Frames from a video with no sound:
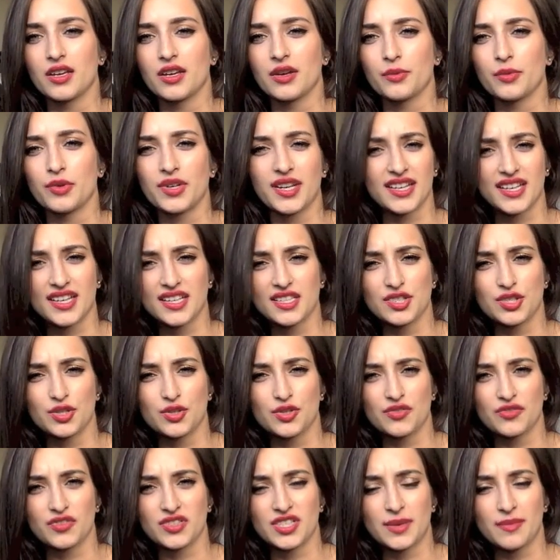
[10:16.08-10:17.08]
Would I get sued
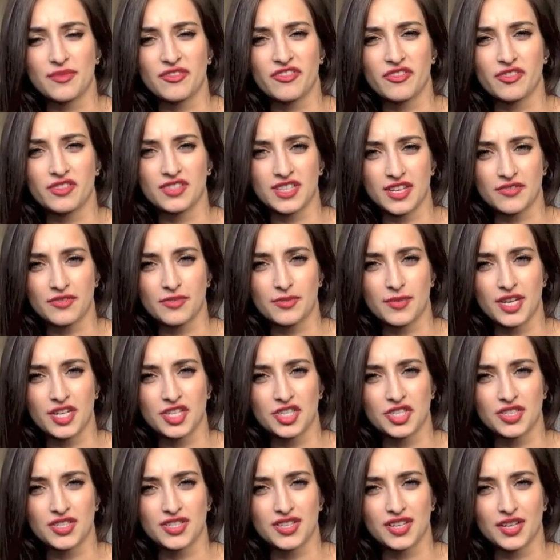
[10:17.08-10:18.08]
for
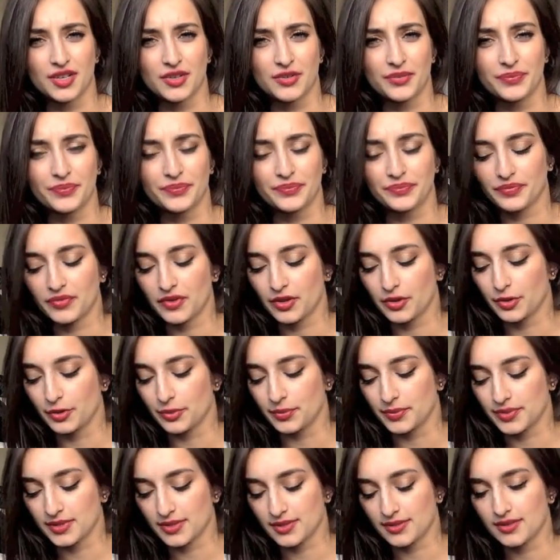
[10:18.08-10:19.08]
defamation now?
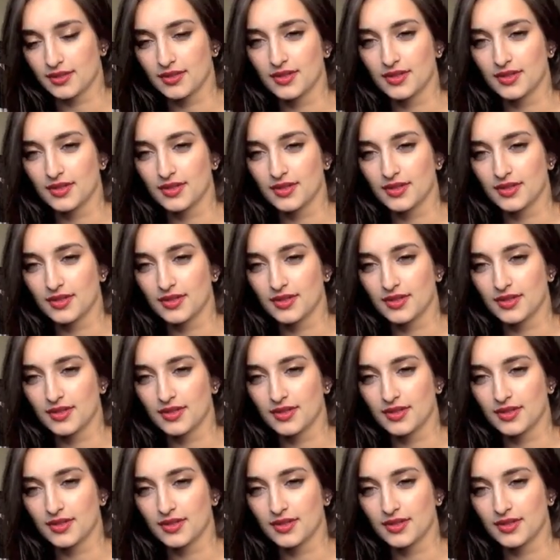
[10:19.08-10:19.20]
Oops.